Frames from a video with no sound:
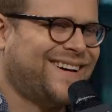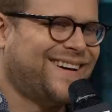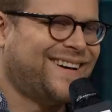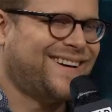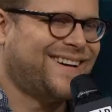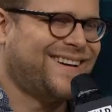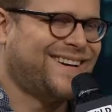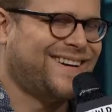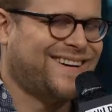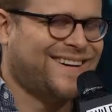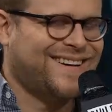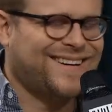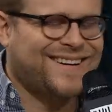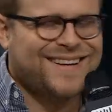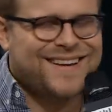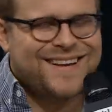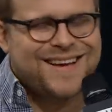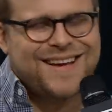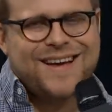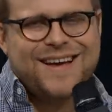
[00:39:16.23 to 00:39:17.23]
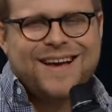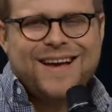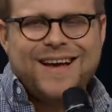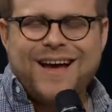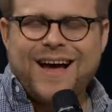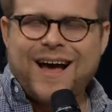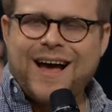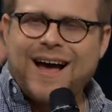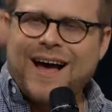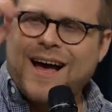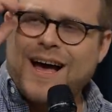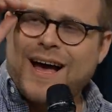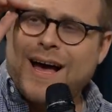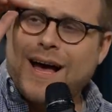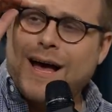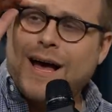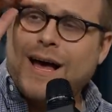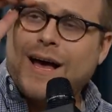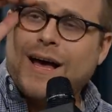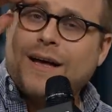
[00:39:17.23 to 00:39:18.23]
I'm serious.
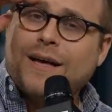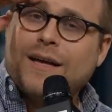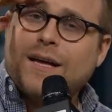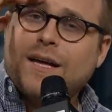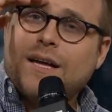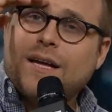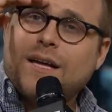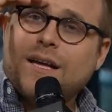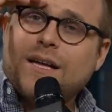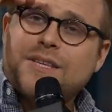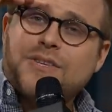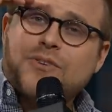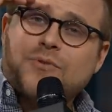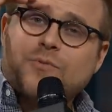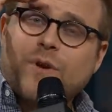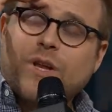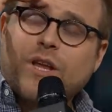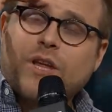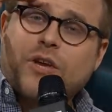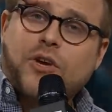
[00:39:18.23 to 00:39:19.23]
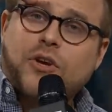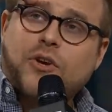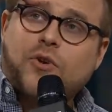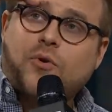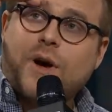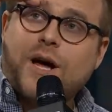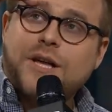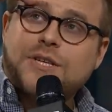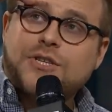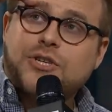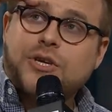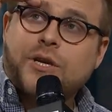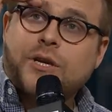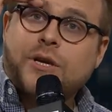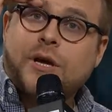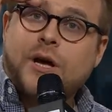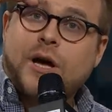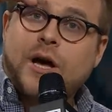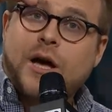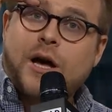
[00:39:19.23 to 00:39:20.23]
Uh... That's a really good question.
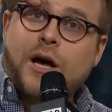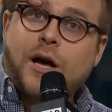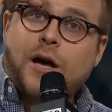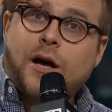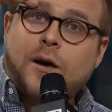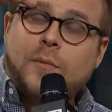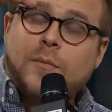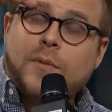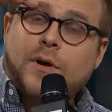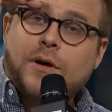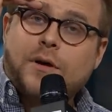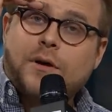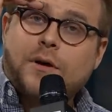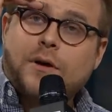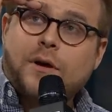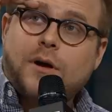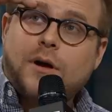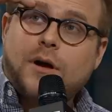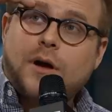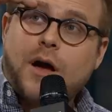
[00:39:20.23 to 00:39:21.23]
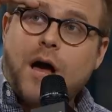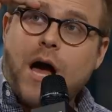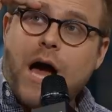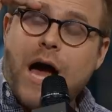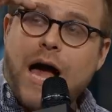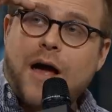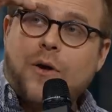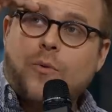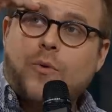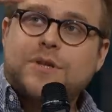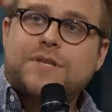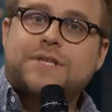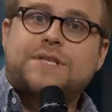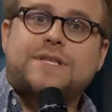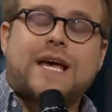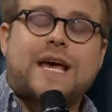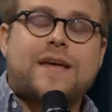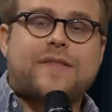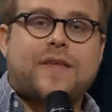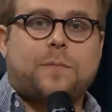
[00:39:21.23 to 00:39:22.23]
Um, I would
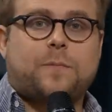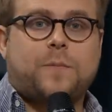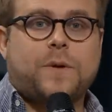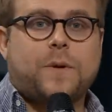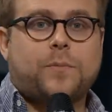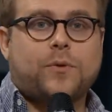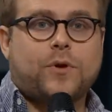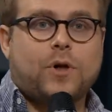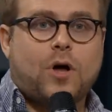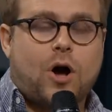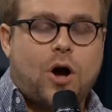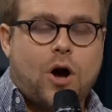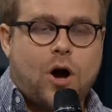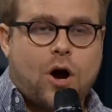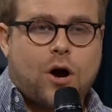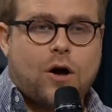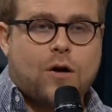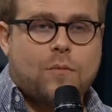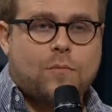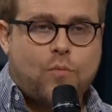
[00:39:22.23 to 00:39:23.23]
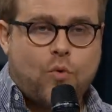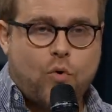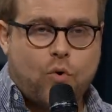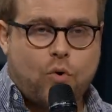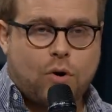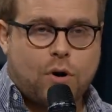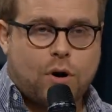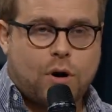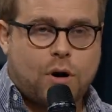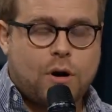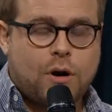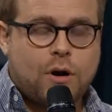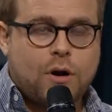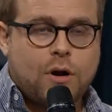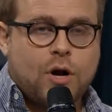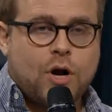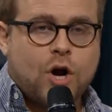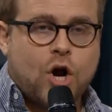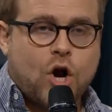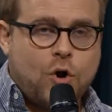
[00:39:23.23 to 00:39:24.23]
say that people are more
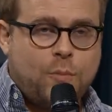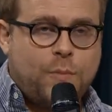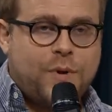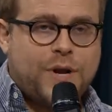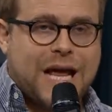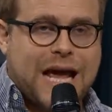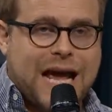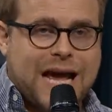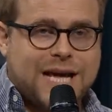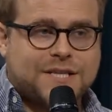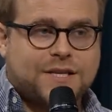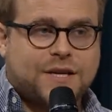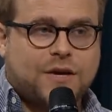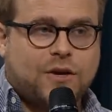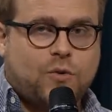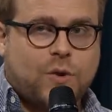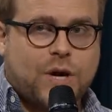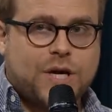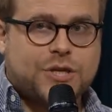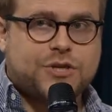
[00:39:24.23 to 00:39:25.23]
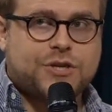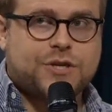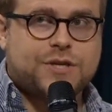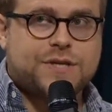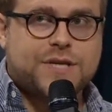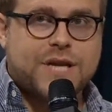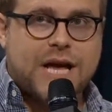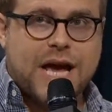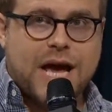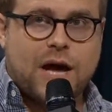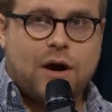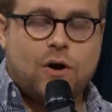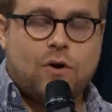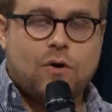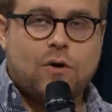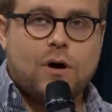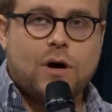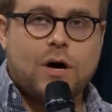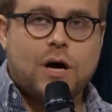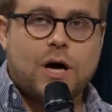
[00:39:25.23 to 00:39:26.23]
open to asking questions
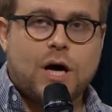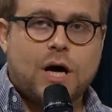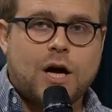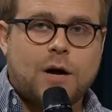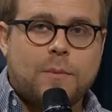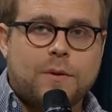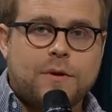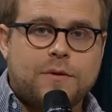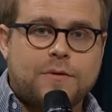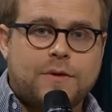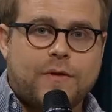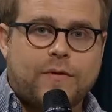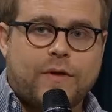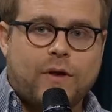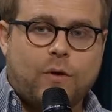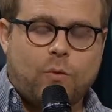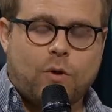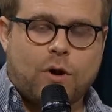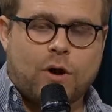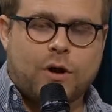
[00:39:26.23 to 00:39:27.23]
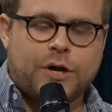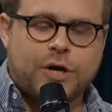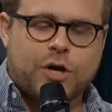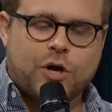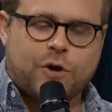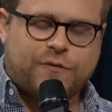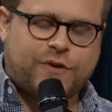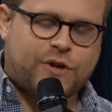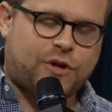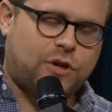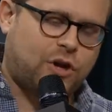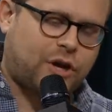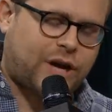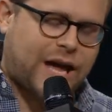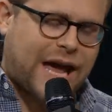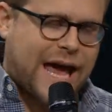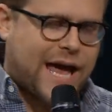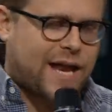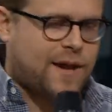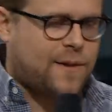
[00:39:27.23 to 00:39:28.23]
now um, than they were. You know, if you look
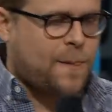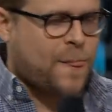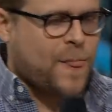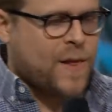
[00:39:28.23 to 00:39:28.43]
at,